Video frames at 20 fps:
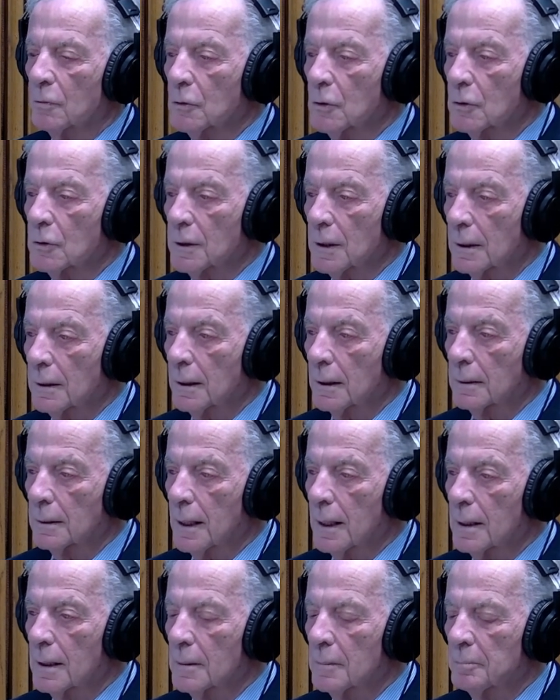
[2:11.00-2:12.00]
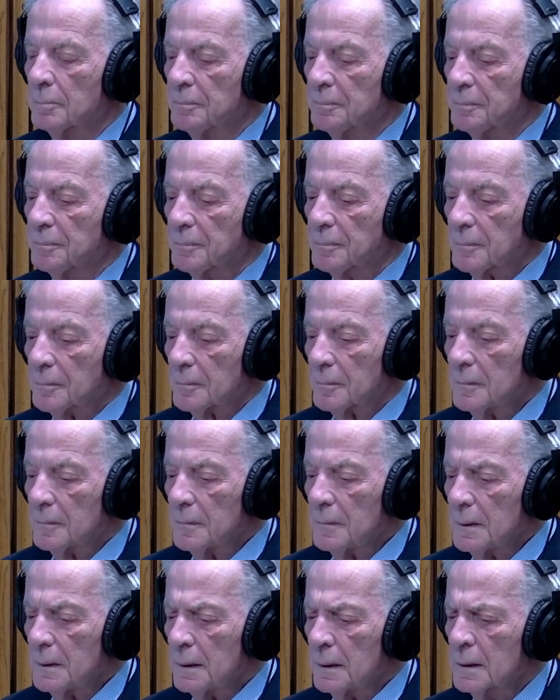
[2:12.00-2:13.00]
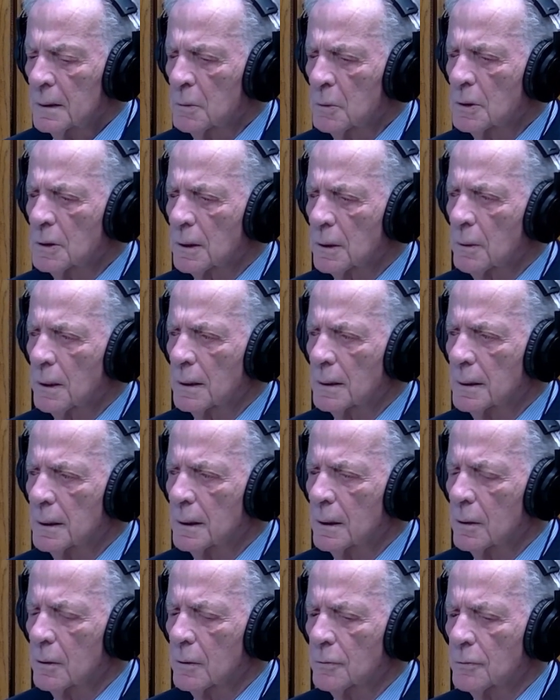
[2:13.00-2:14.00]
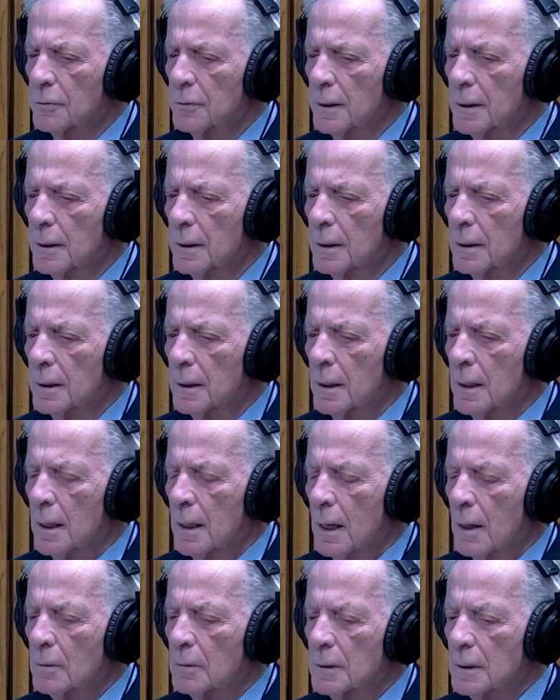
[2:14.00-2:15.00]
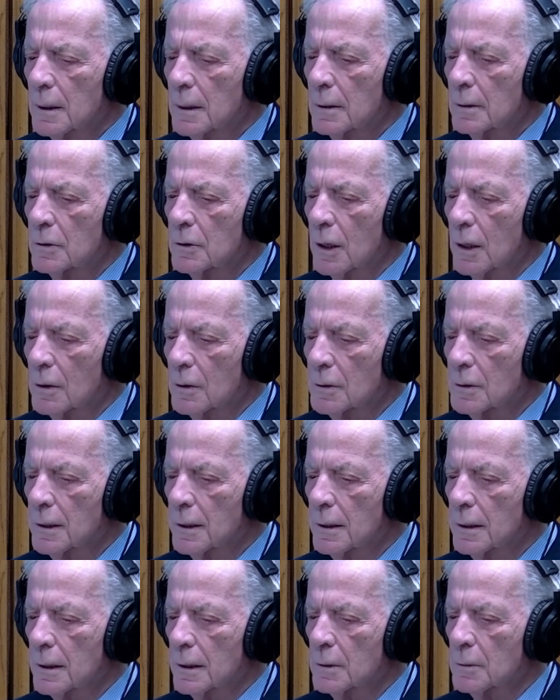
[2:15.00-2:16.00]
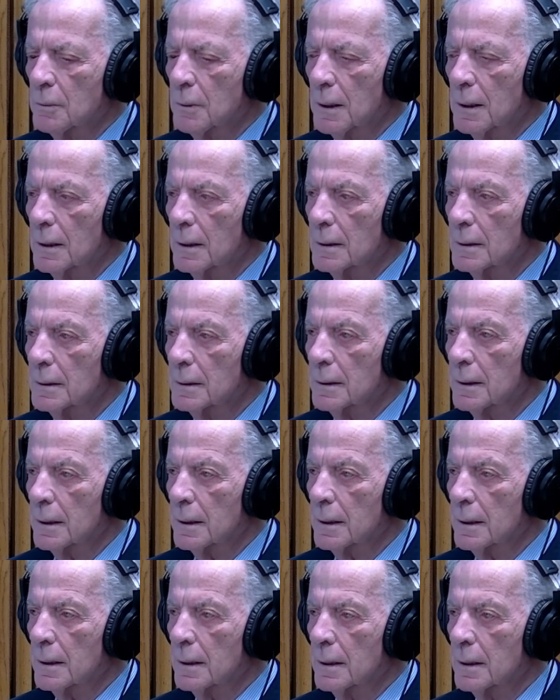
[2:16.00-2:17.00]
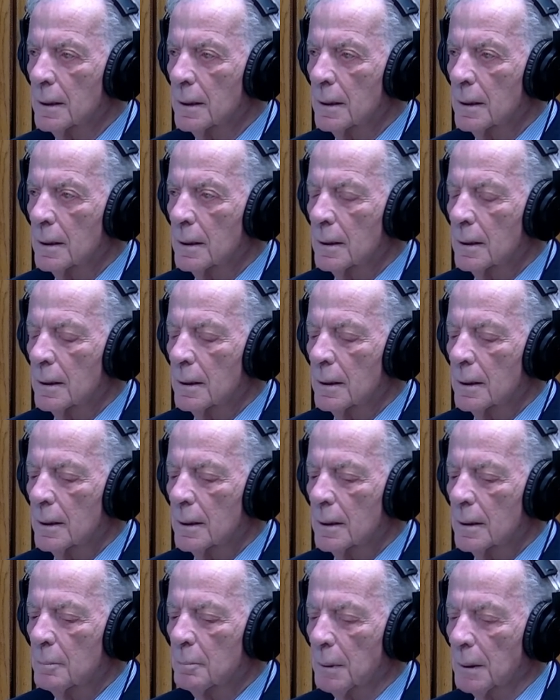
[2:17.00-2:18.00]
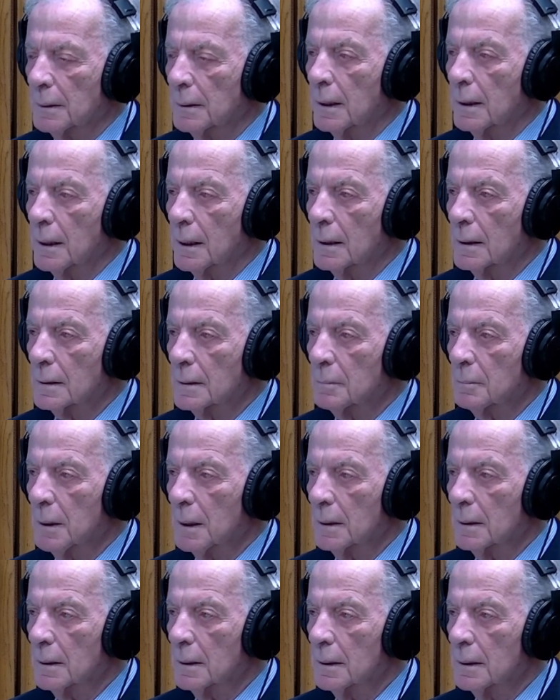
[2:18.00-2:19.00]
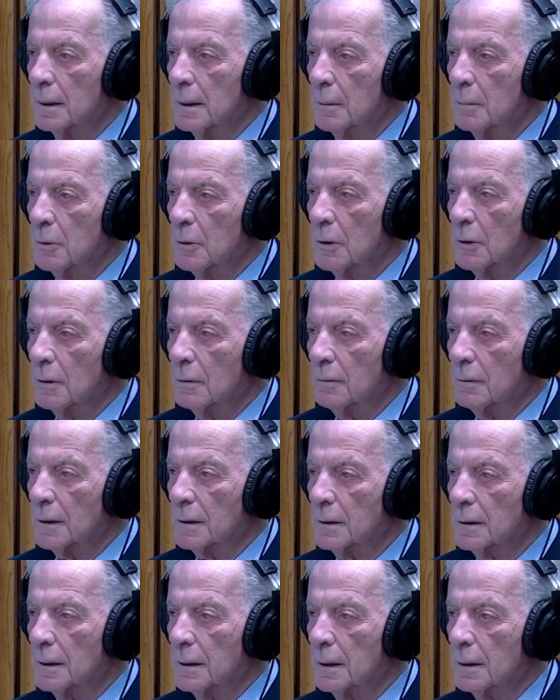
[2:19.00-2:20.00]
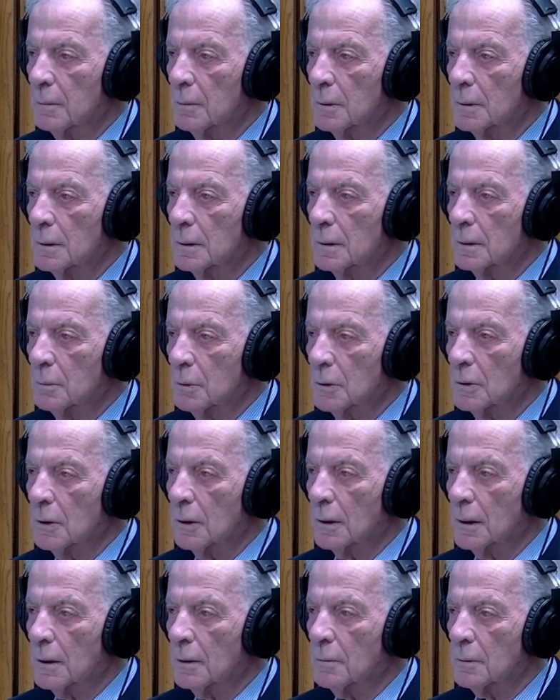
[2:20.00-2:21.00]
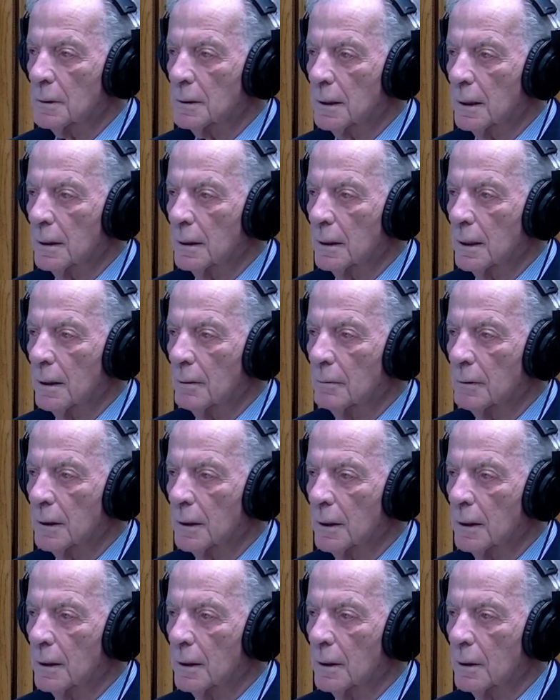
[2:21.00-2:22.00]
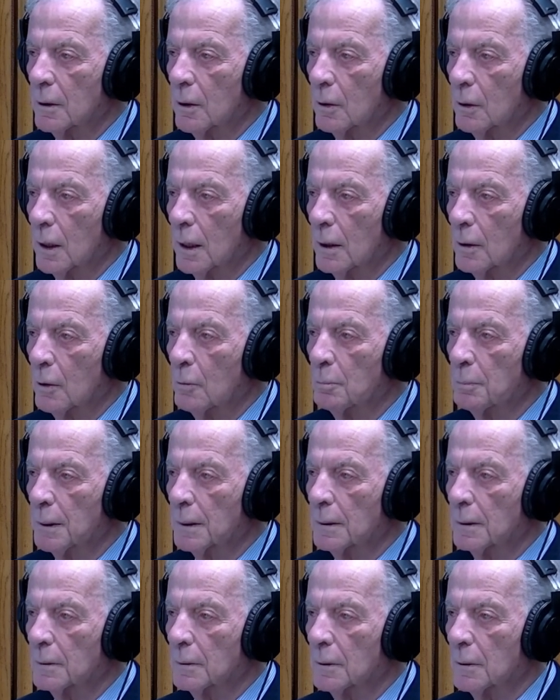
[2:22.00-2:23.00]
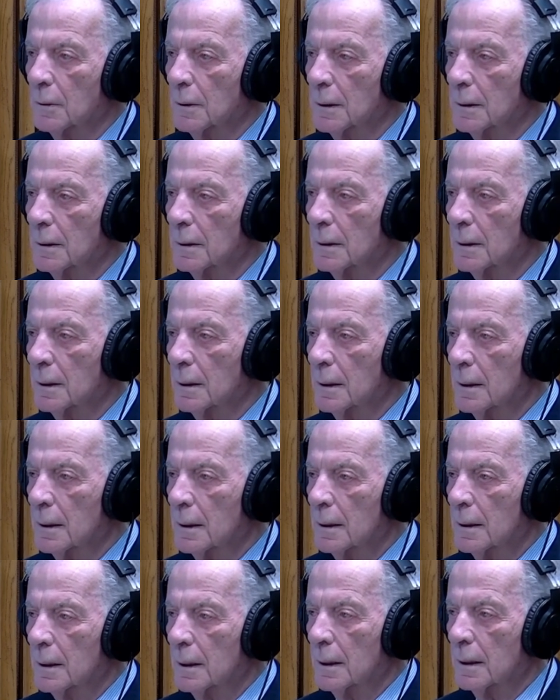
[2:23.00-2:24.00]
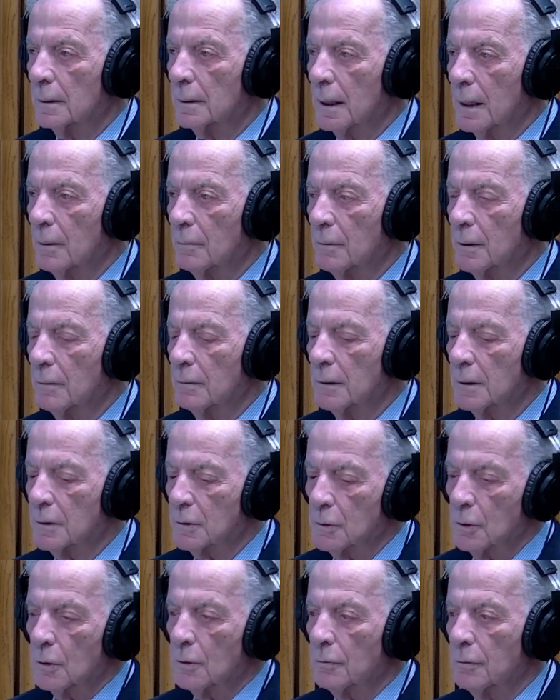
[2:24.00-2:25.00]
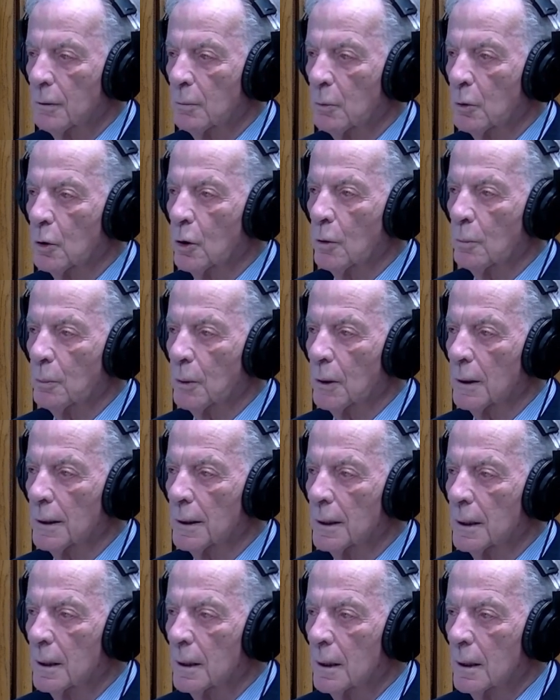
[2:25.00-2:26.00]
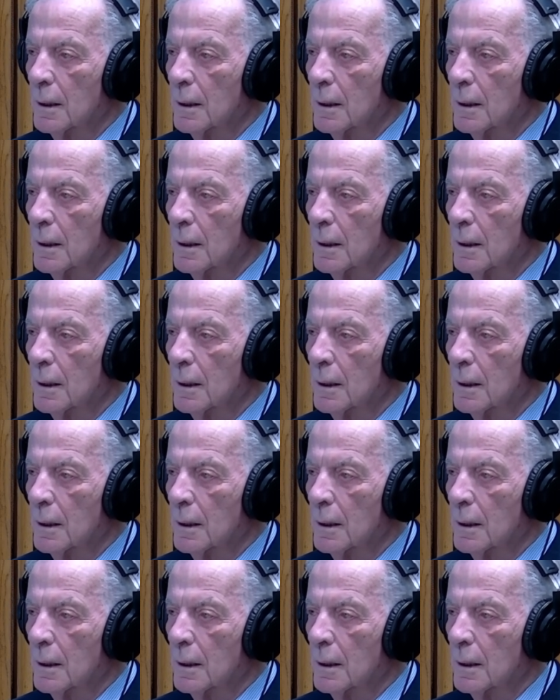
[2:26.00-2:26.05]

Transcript: of course, at the time, there was a great deal of, uh, let's say, jealousy as well as uh, uh, paternalism by the Hebrew University. It was was not interested in having a, a competitor in uh, Tel Aviv. It's sort of a monopoly